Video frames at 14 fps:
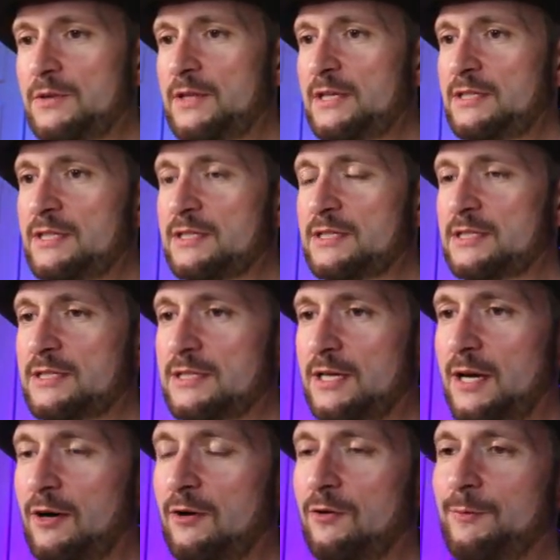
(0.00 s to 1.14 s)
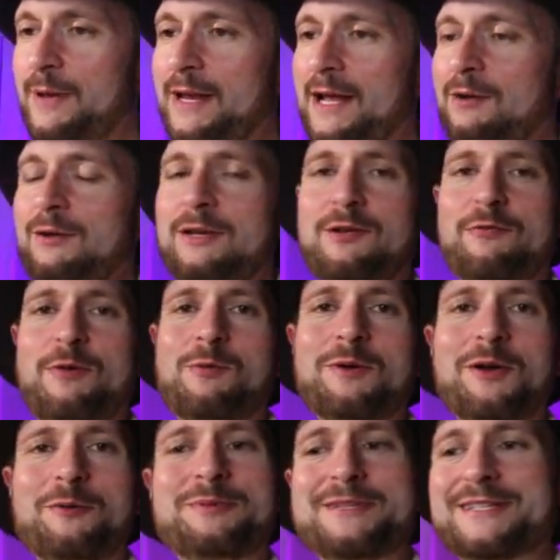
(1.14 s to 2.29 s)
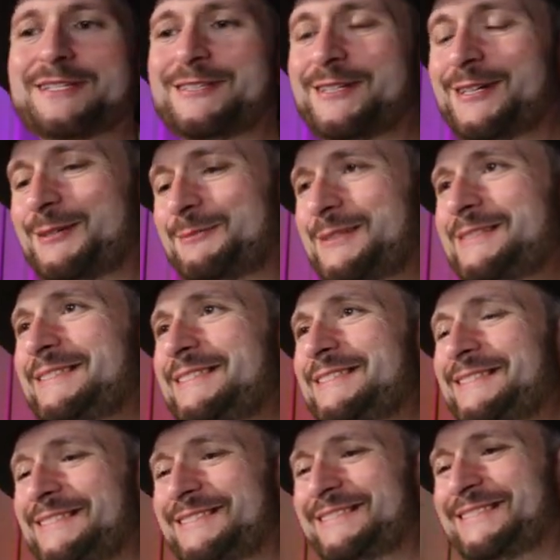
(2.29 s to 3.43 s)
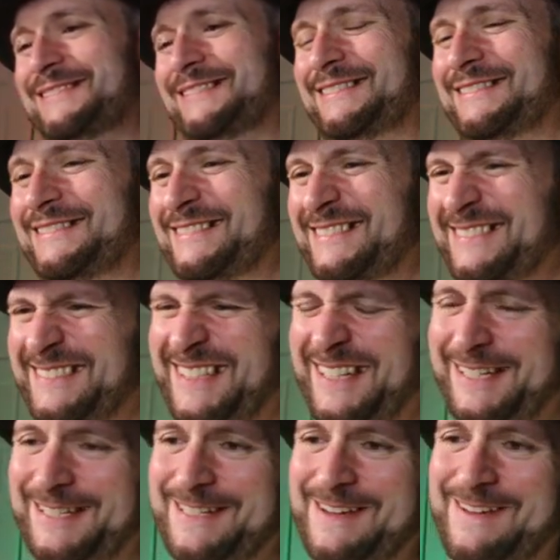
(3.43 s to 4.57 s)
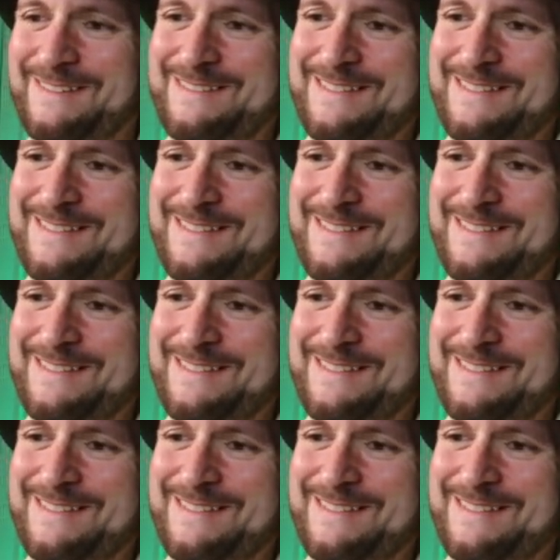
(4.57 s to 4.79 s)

This is, oh man, I don't even know if I want to open this up. Okay.